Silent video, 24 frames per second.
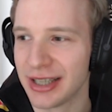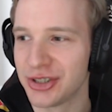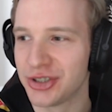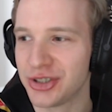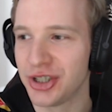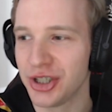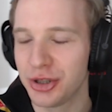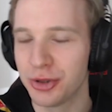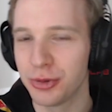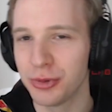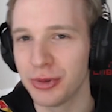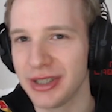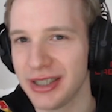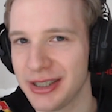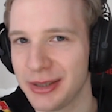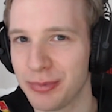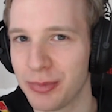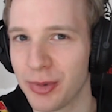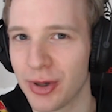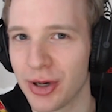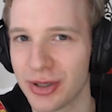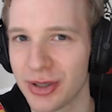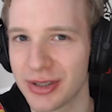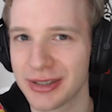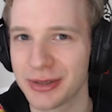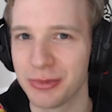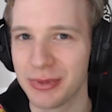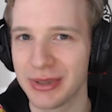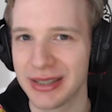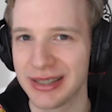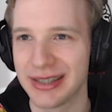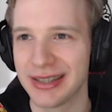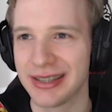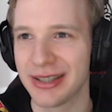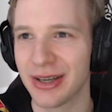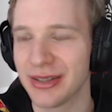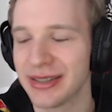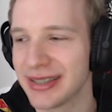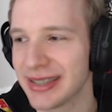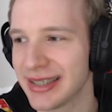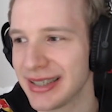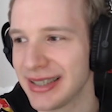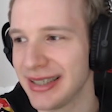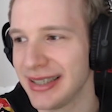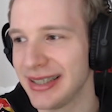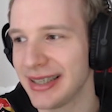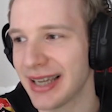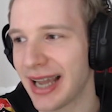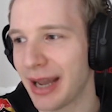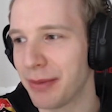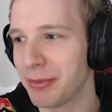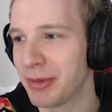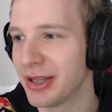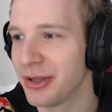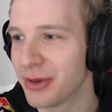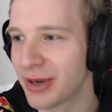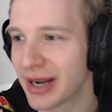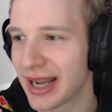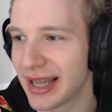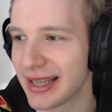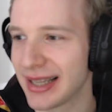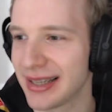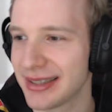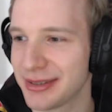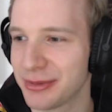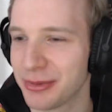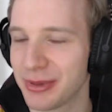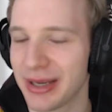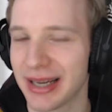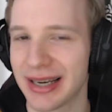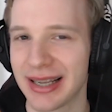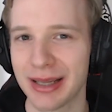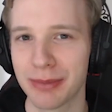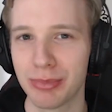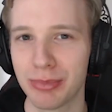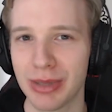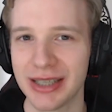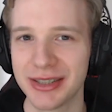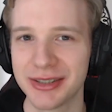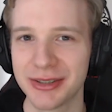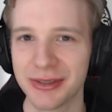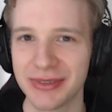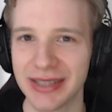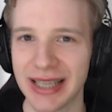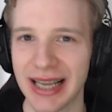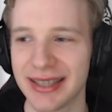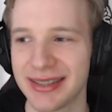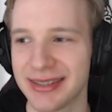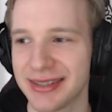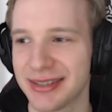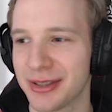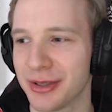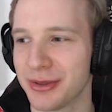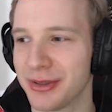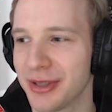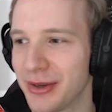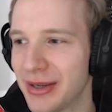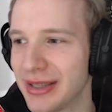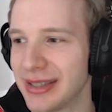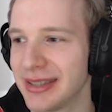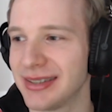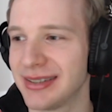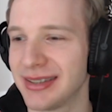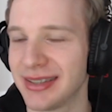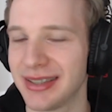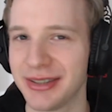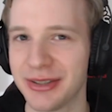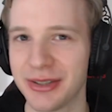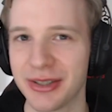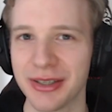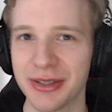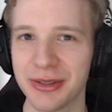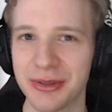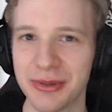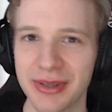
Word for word: G2 Esports, we don't really, I mean, look at us, we are like a bunch of nerds, so no one is really talking to